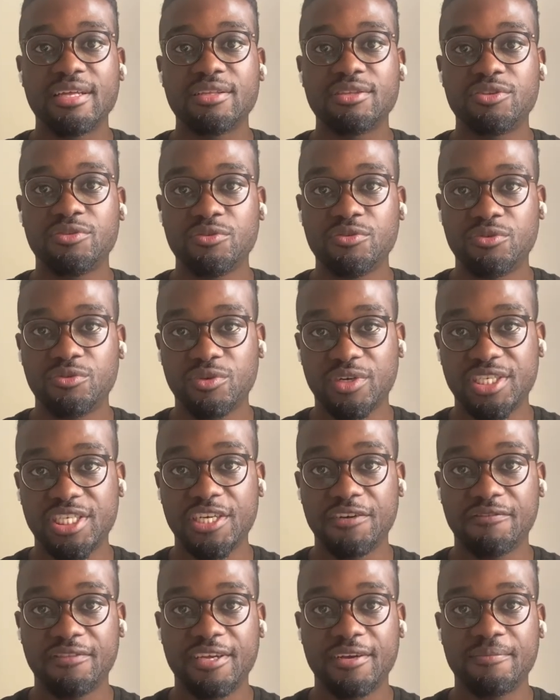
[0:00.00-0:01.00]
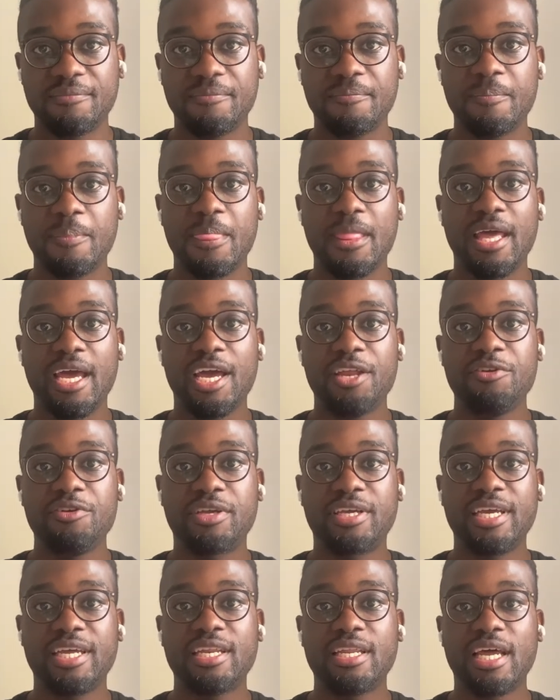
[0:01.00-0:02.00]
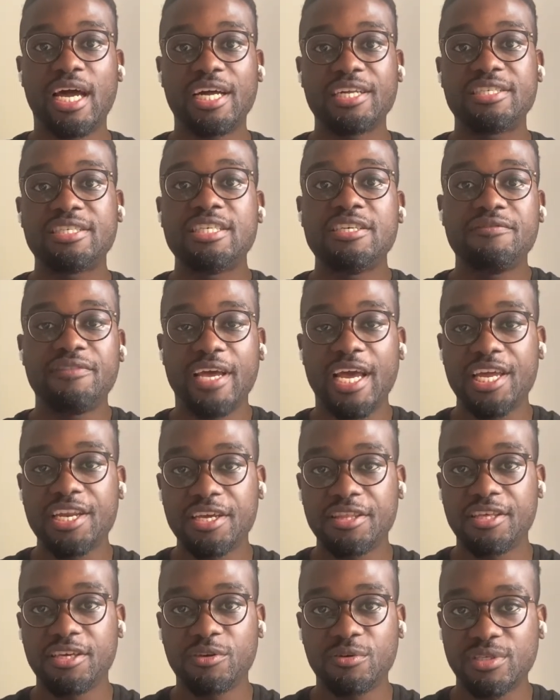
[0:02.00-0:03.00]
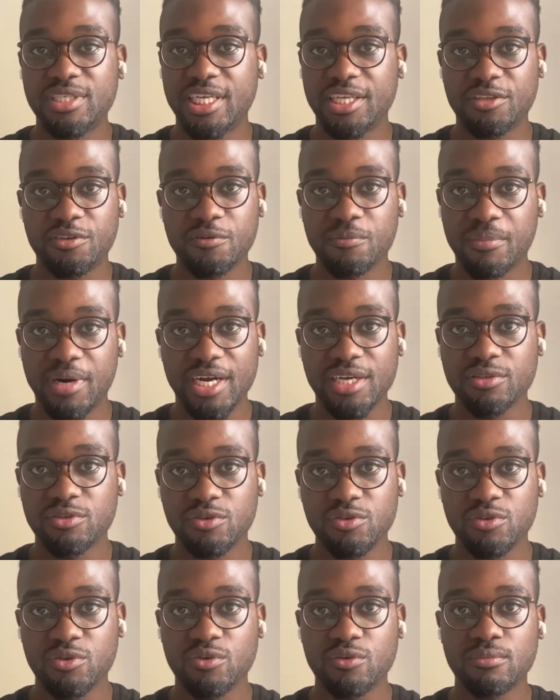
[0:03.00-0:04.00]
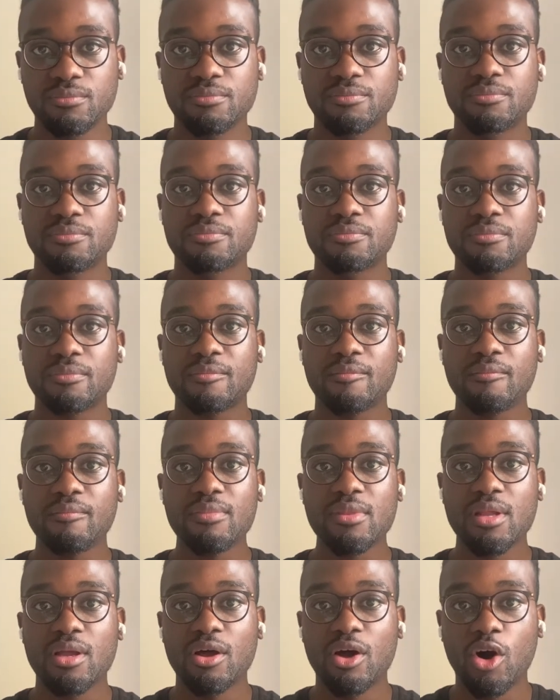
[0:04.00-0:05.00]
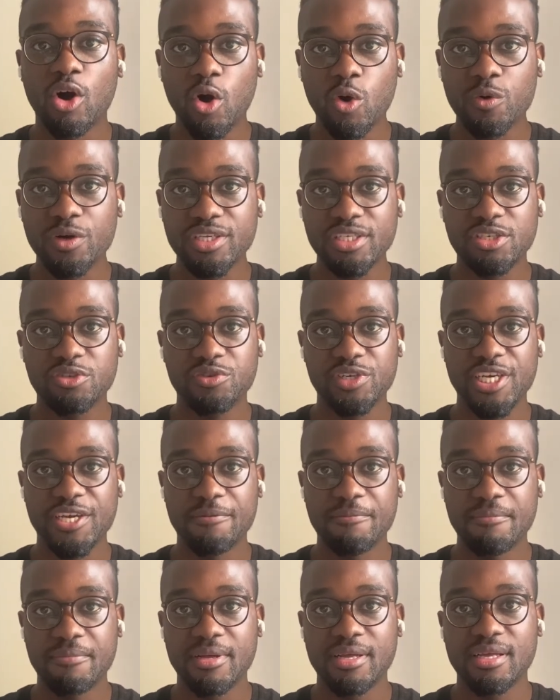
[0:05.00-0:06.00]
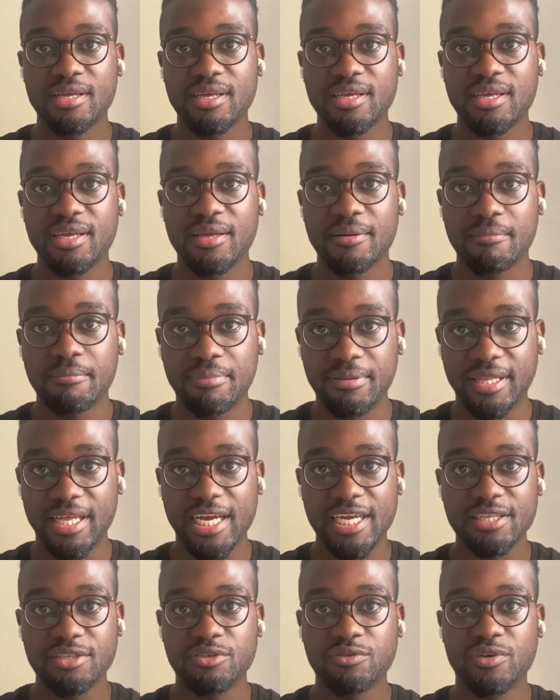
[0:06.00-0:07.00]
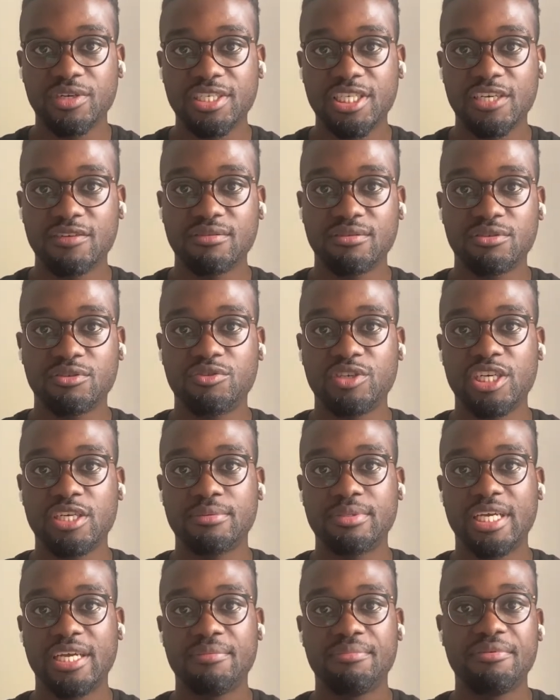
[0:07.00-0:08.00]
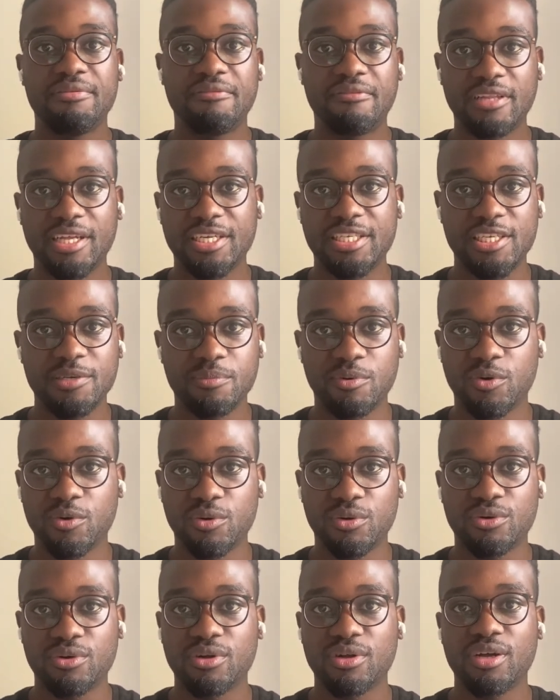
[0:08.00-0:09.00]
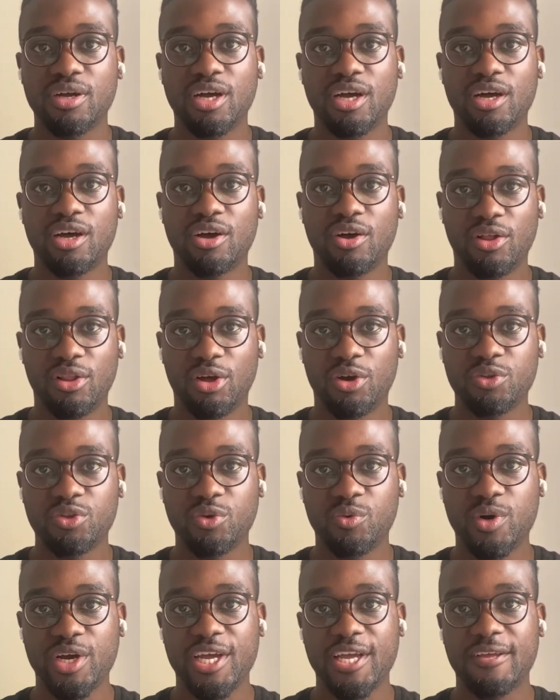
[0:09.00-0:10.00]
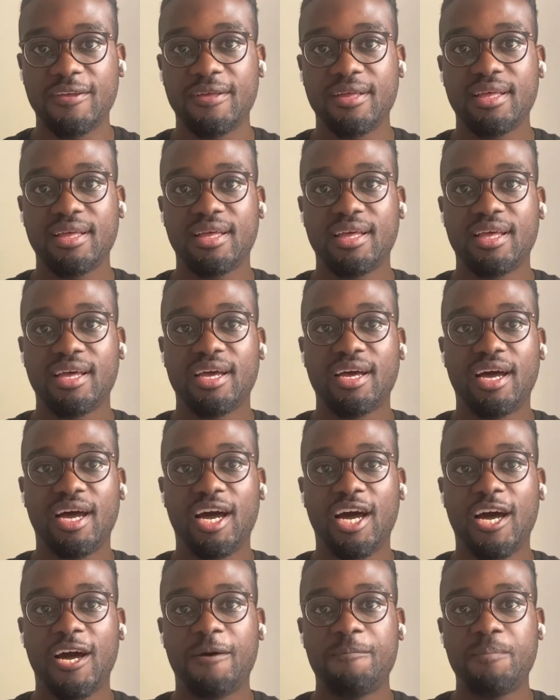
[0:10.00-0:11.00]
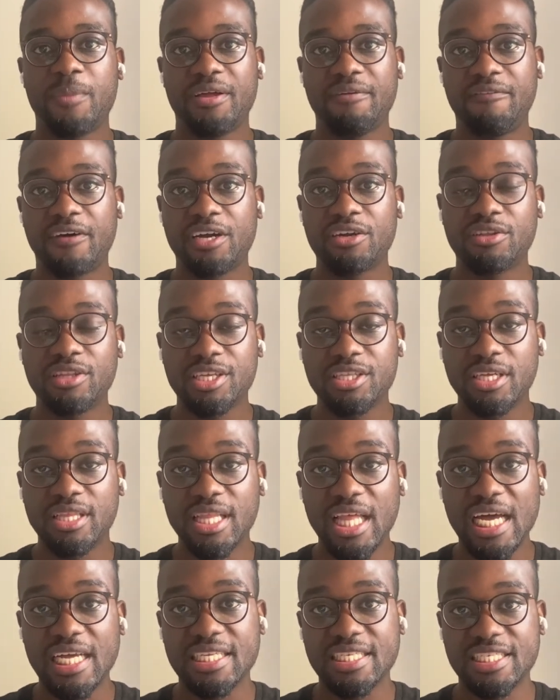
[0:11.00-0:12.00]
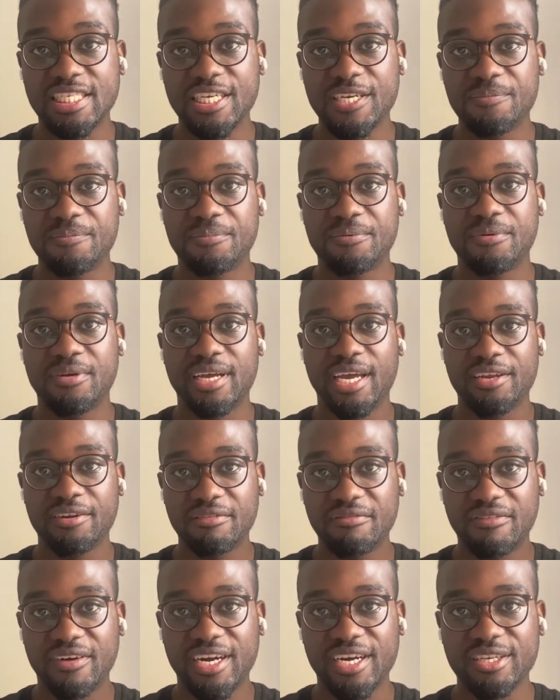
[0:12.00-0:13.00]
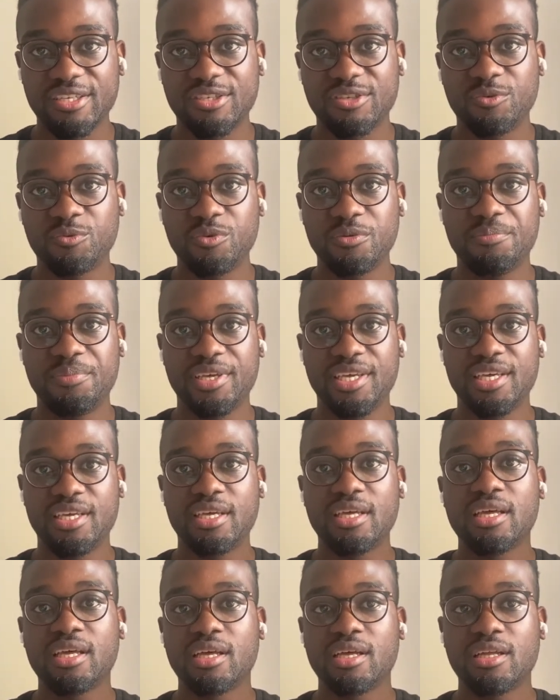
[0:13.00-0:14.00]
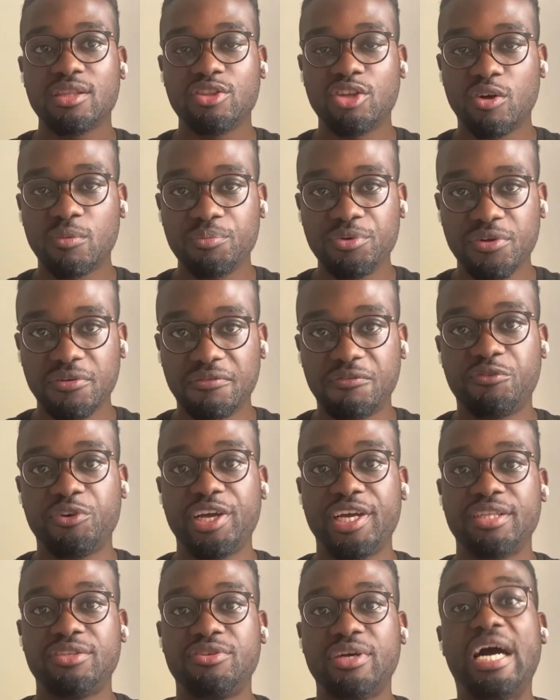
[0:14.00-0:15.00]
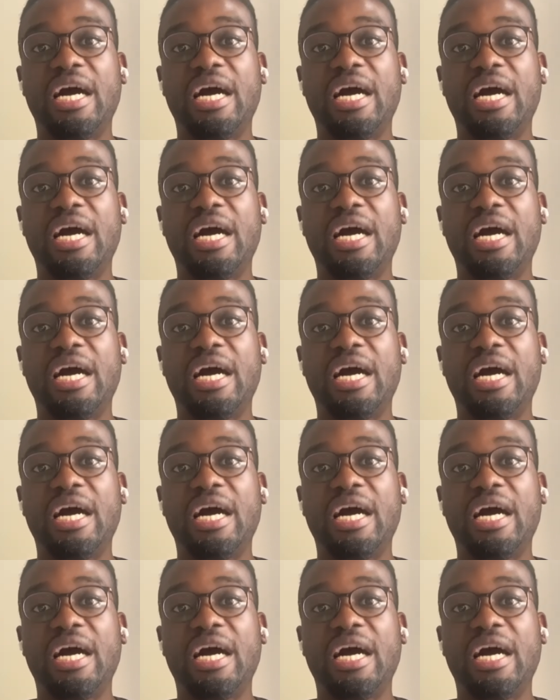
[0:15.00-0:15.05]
to achieve them. And you can achieve anything you set your mind to do. Always dream, plan to achieve those dreams, and be flexible along the way. And finally, the last tip and advice would be, don't be afraid to